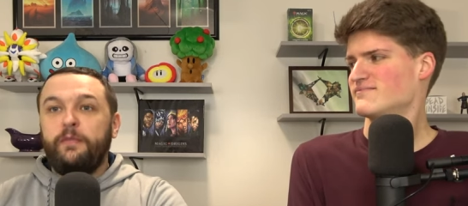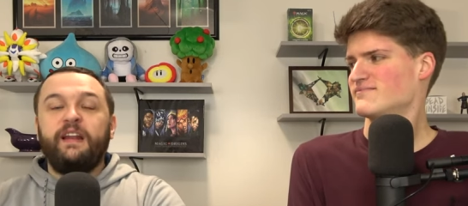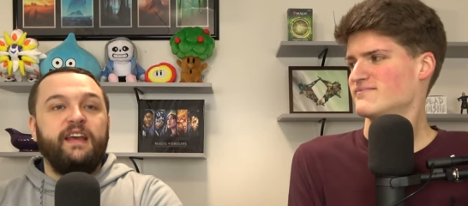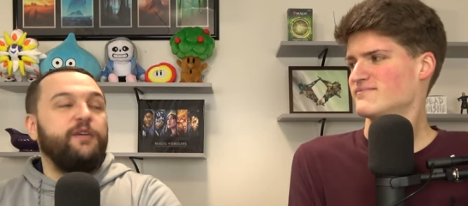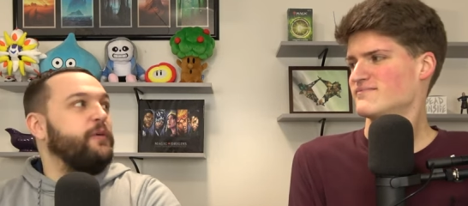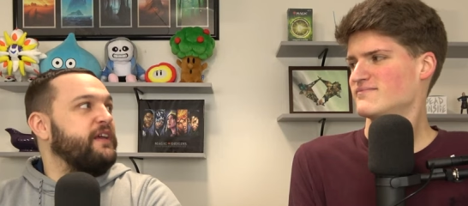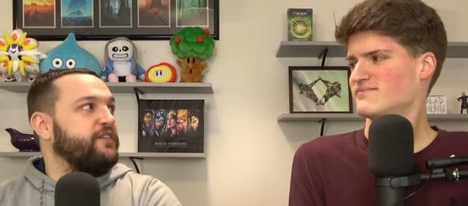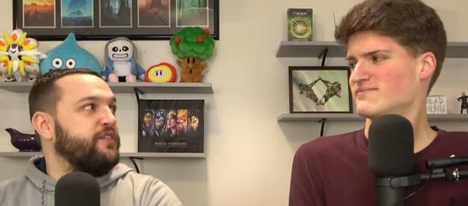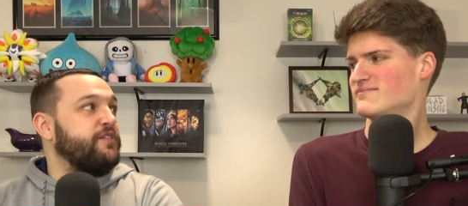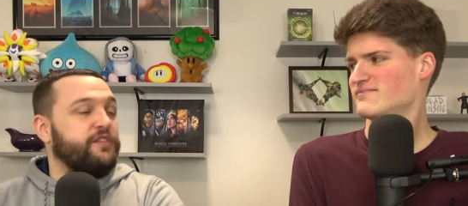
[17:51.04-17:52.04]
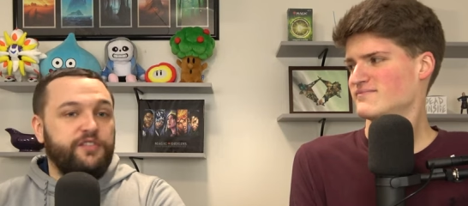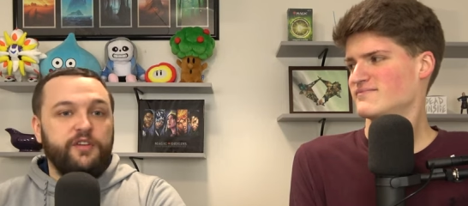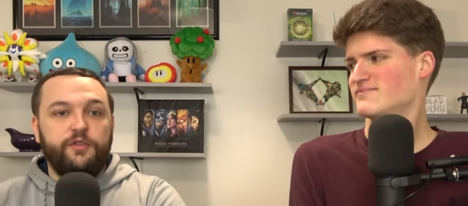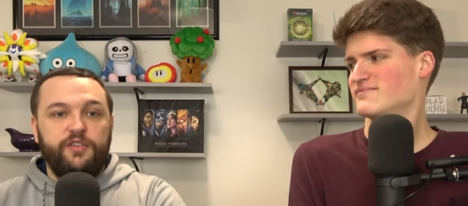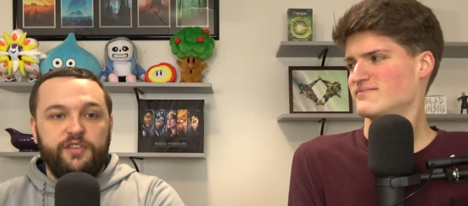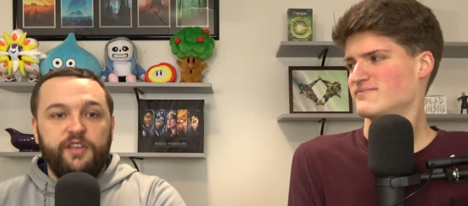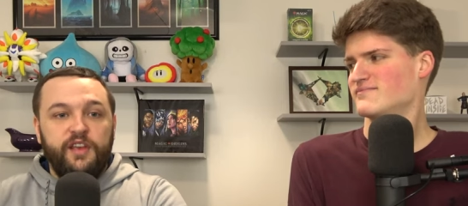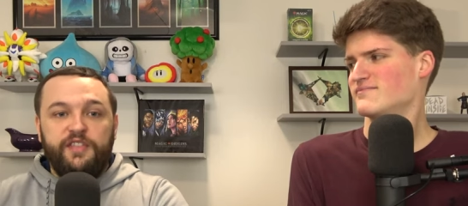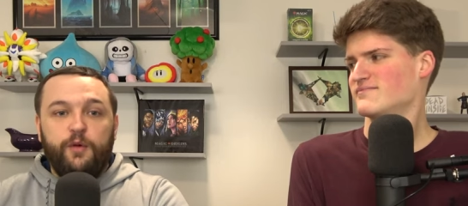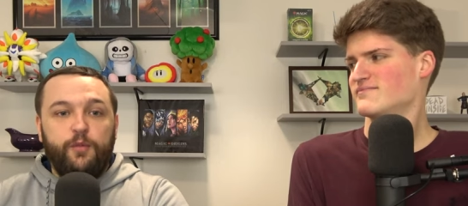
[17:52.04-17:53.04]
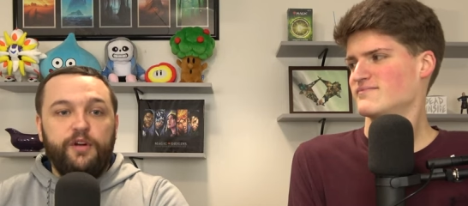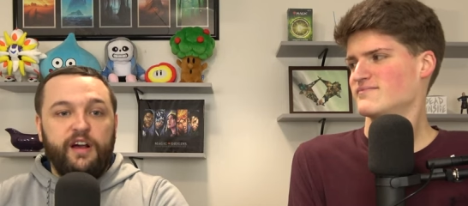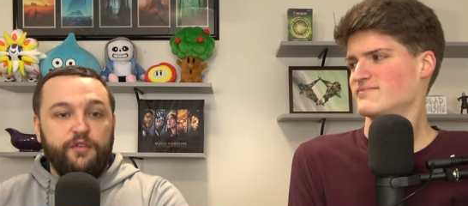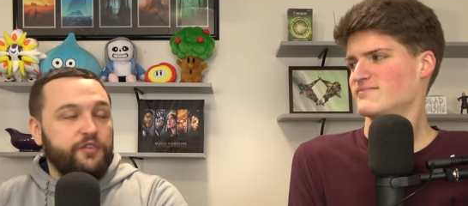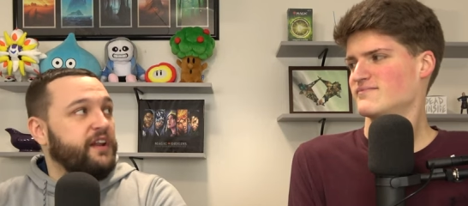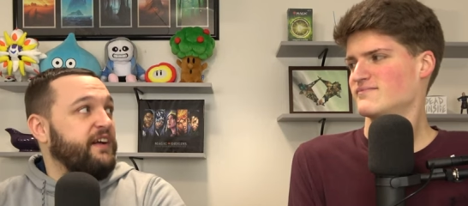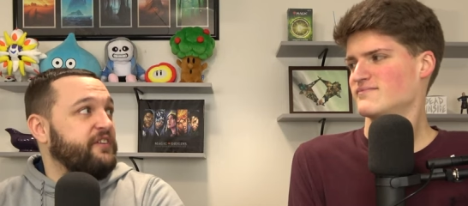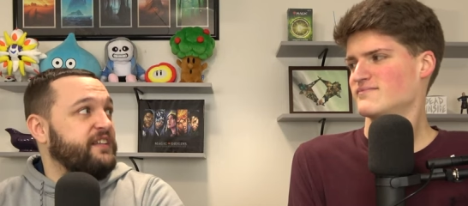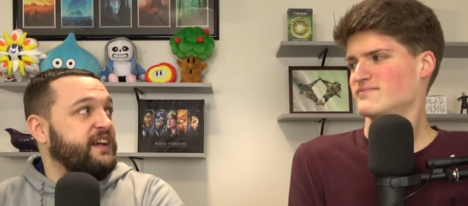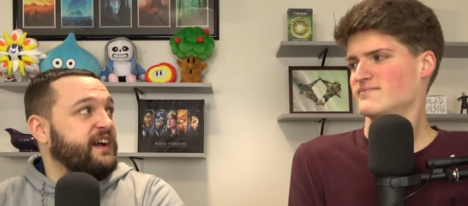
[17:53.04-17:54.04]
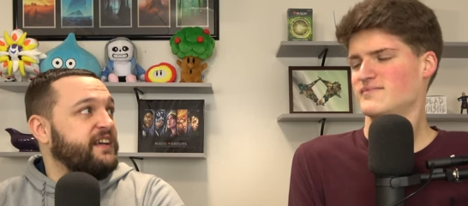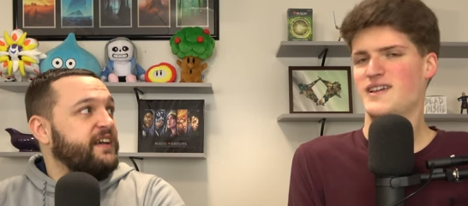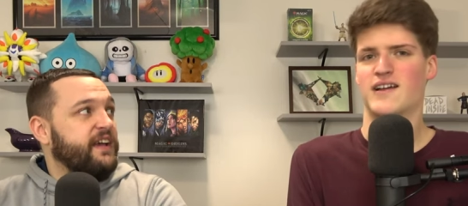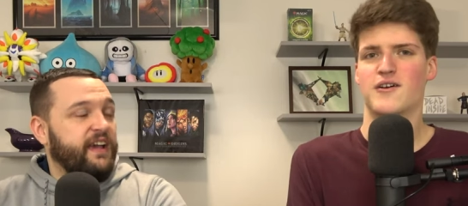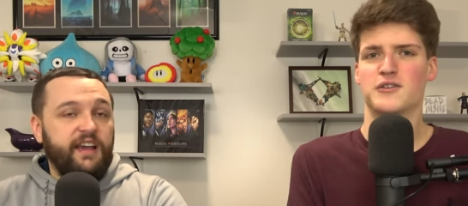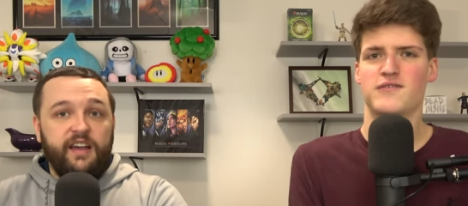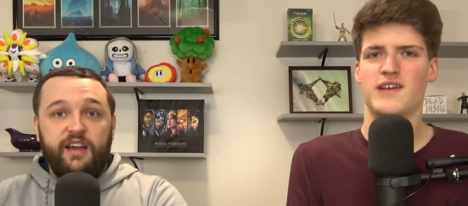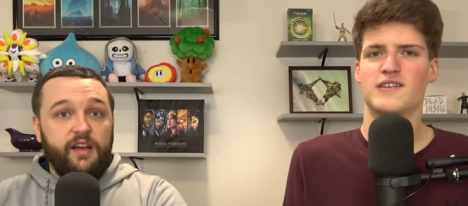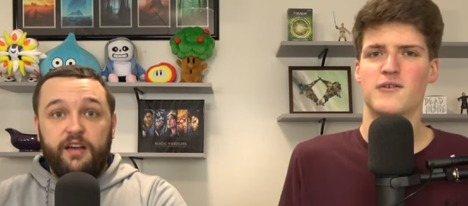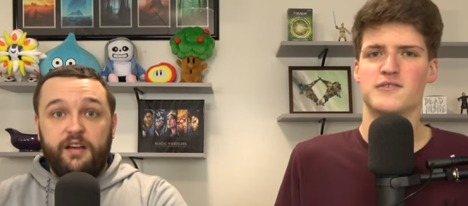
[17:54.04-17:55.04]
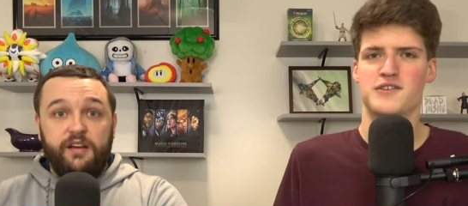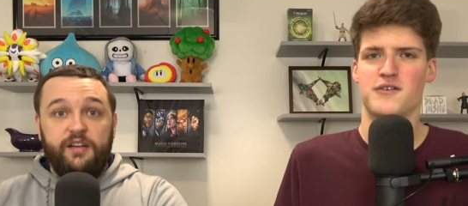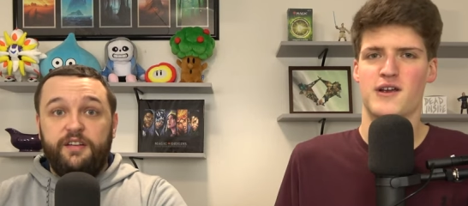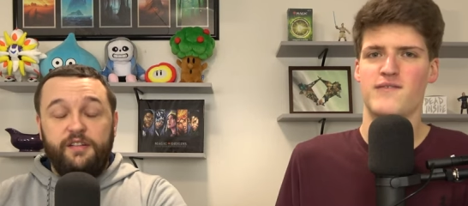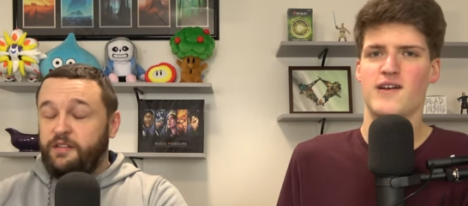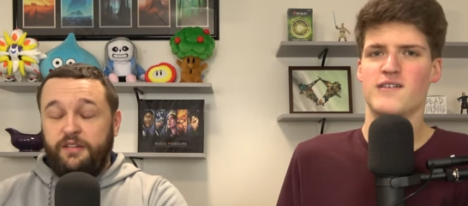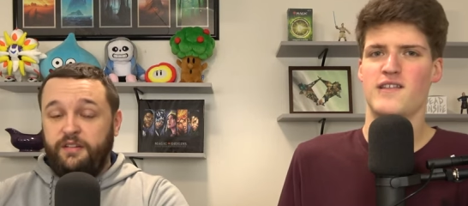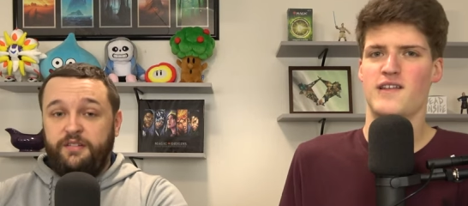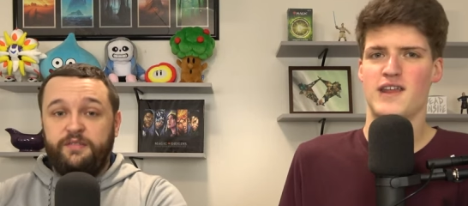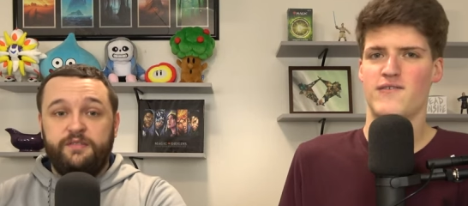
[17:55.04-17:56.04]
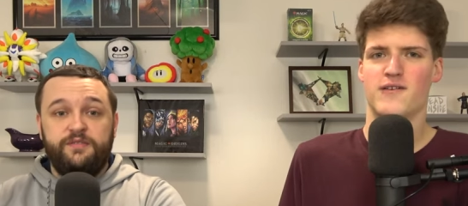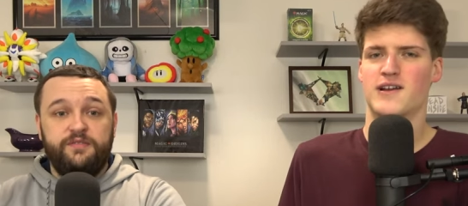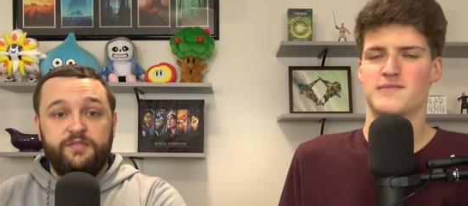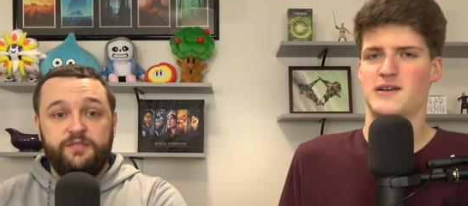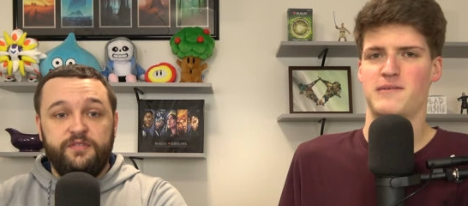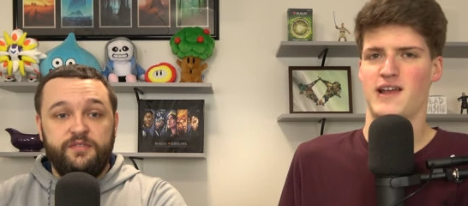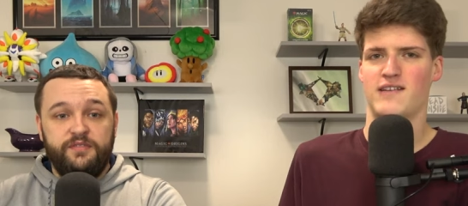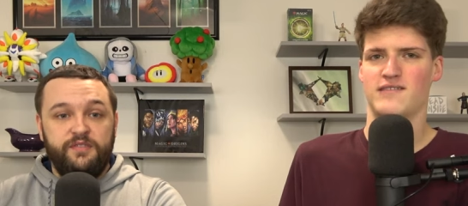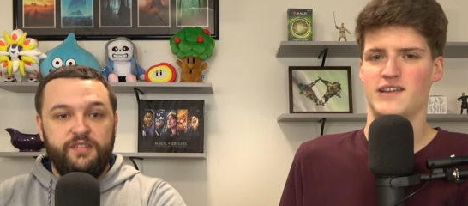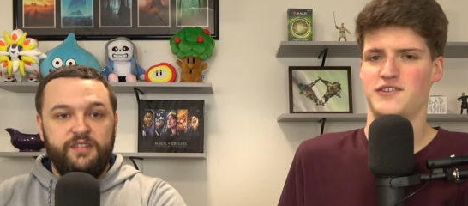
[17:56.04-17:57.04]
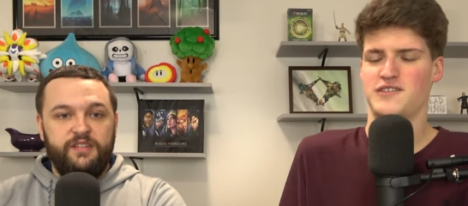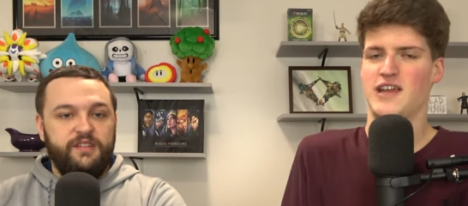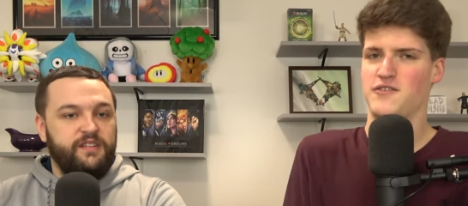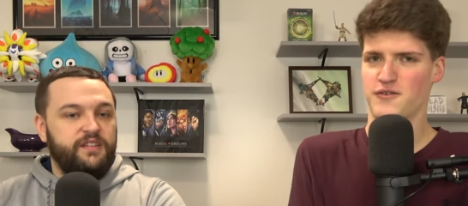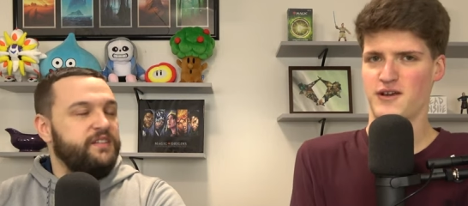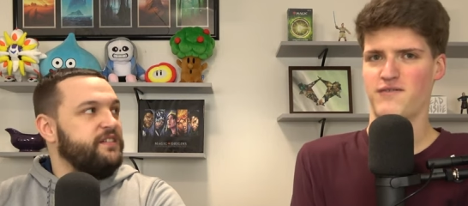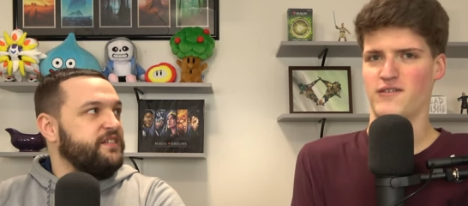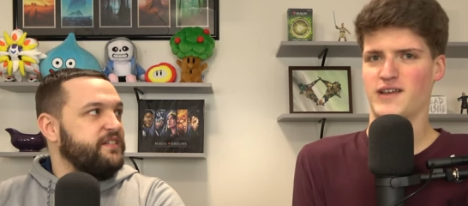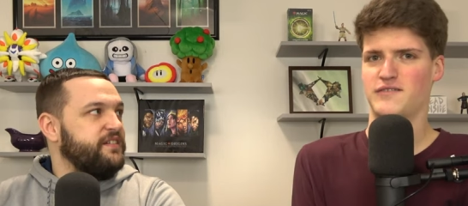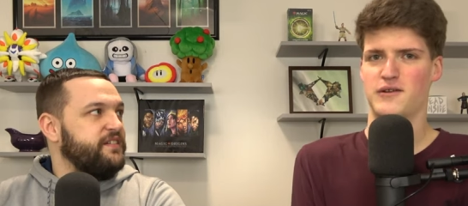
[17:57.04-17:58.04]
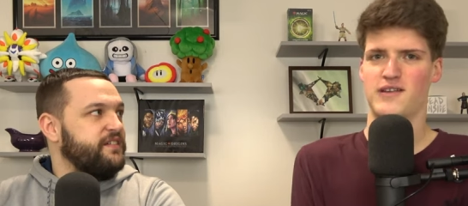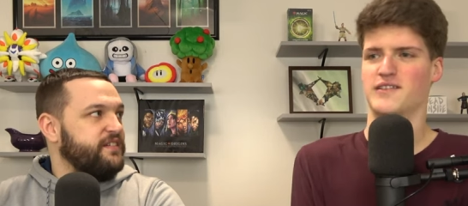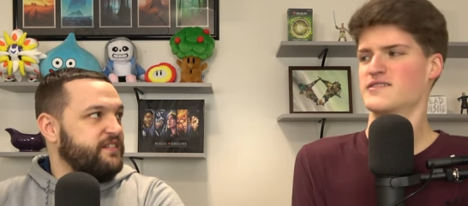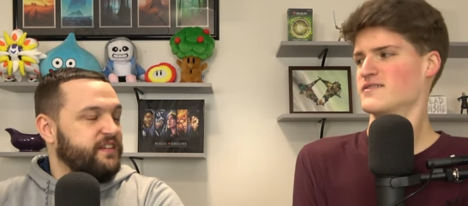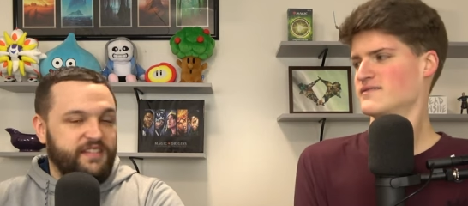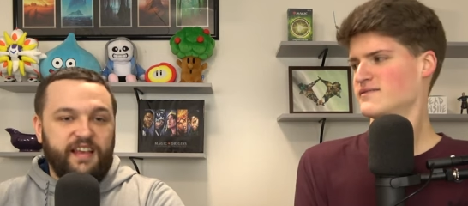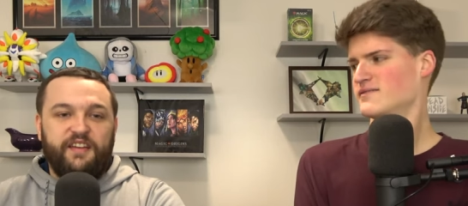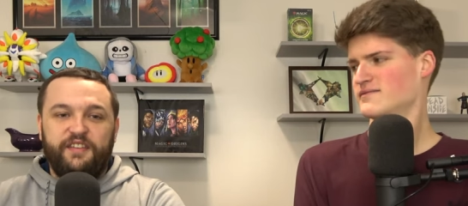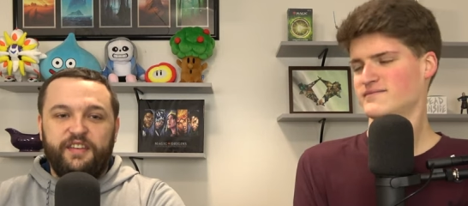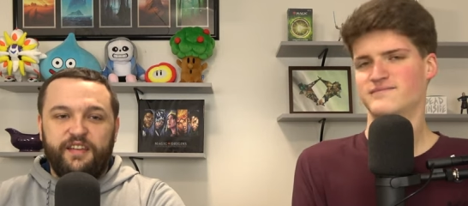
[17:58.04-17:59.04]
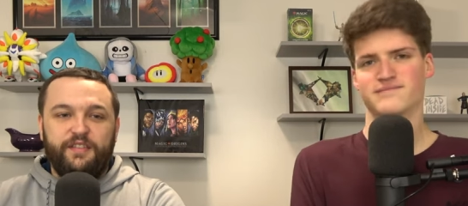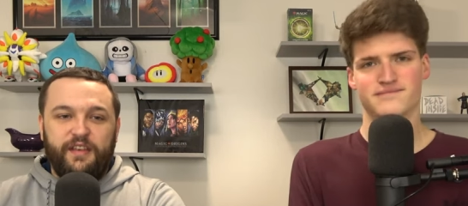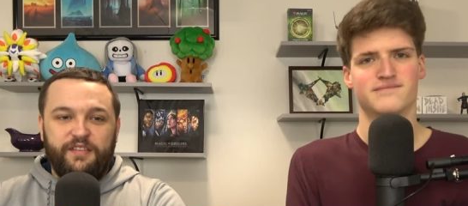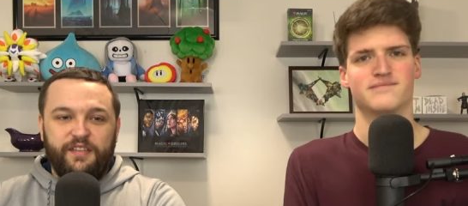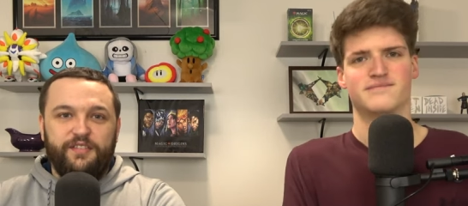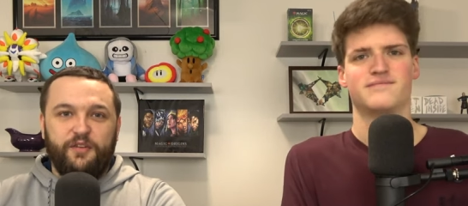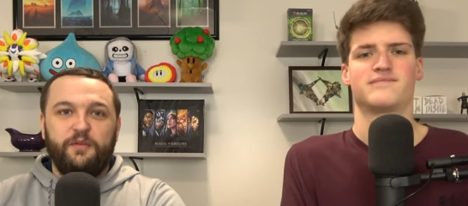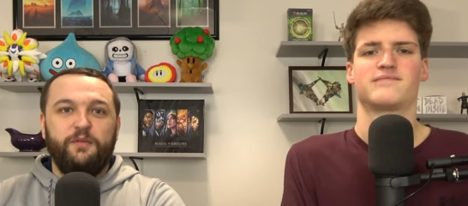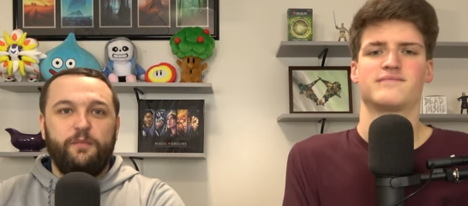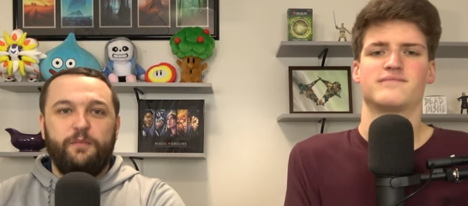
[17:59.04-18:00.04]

Speaker 1: minute. We could just list synergies that Wood Elves could have in a deck.
Speaker 2: Yeah, cultivate goes to your graveyard and then never comes up again. It's just in your graveyard. That's what it does. Exactly. Unless so